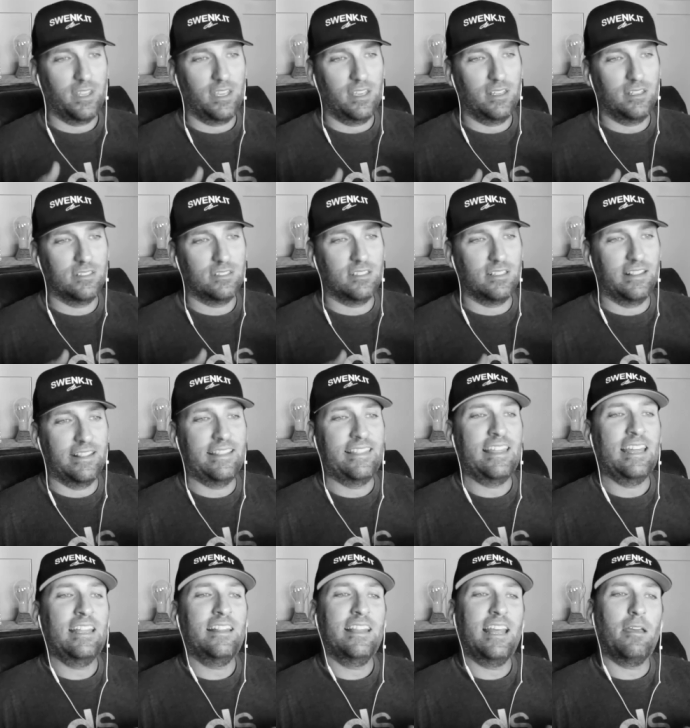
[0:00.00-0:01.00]
is
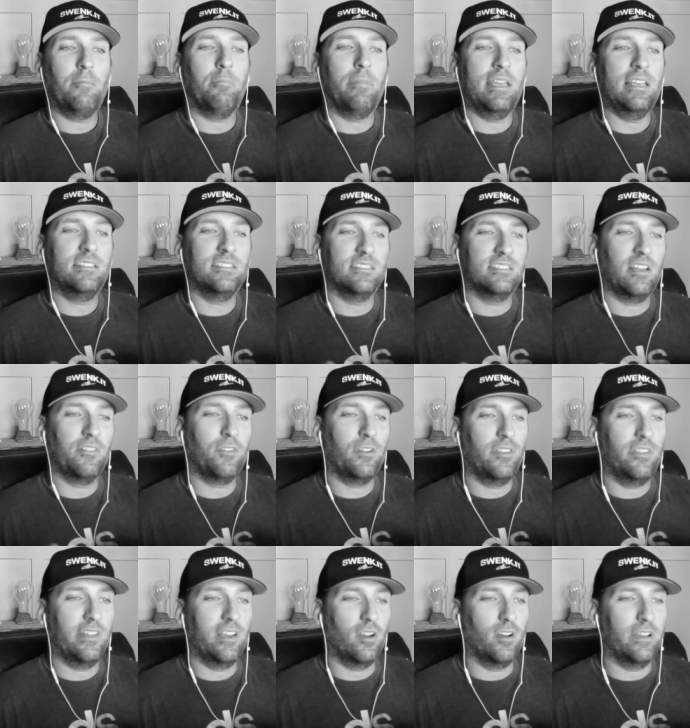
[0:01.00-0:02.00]
then that bases
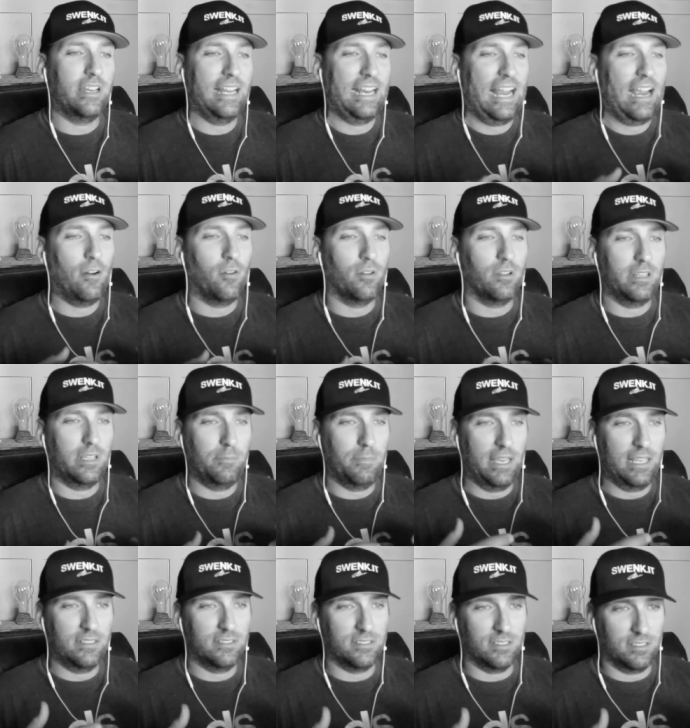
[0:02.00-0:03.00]
everything on an hourly
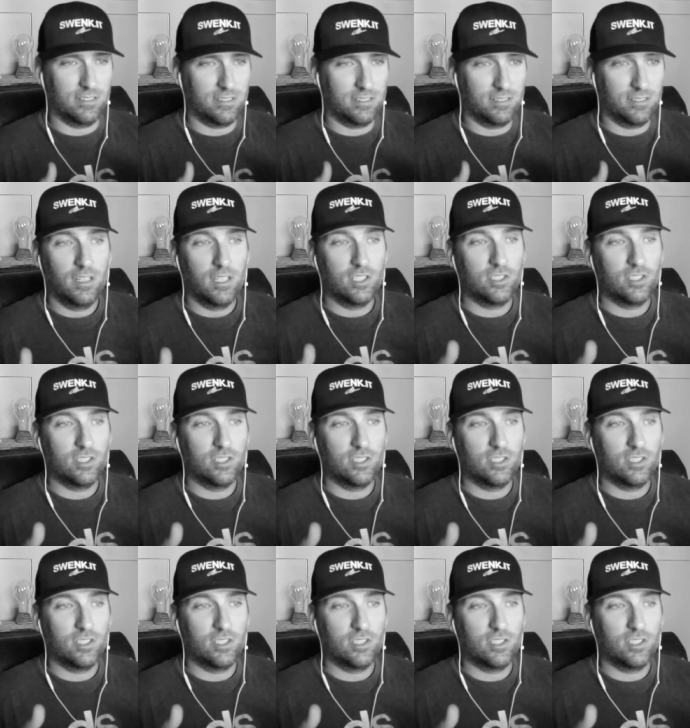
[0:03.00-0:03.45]
basis.